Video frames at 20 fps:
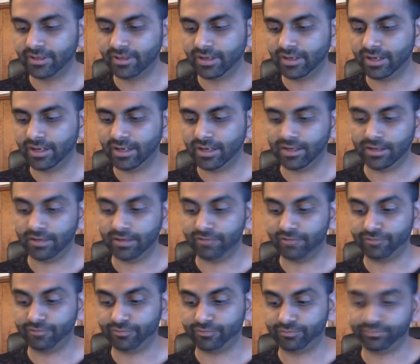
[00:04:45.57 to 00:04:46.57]
uh,
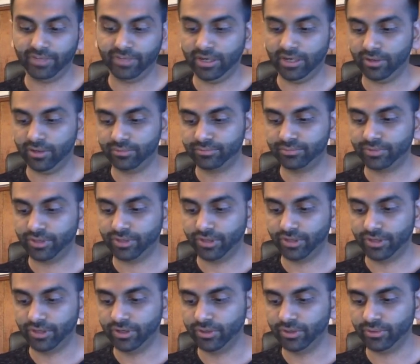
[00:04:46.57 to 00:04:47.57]
of you know,
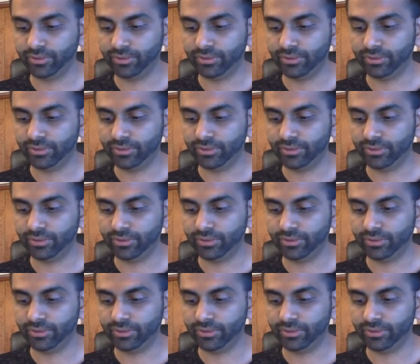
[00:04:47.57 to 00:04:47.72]
q,